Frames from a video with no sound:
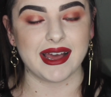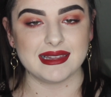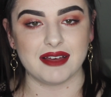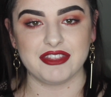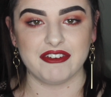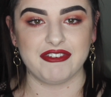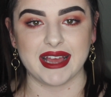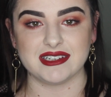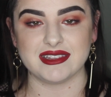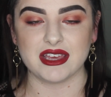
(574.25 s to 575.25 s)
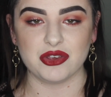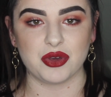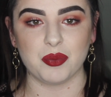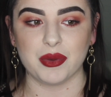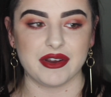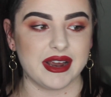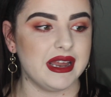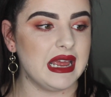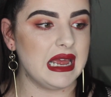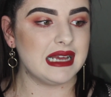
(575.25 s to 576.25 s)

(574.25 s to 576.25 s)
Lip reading: I love the fact that you can wear it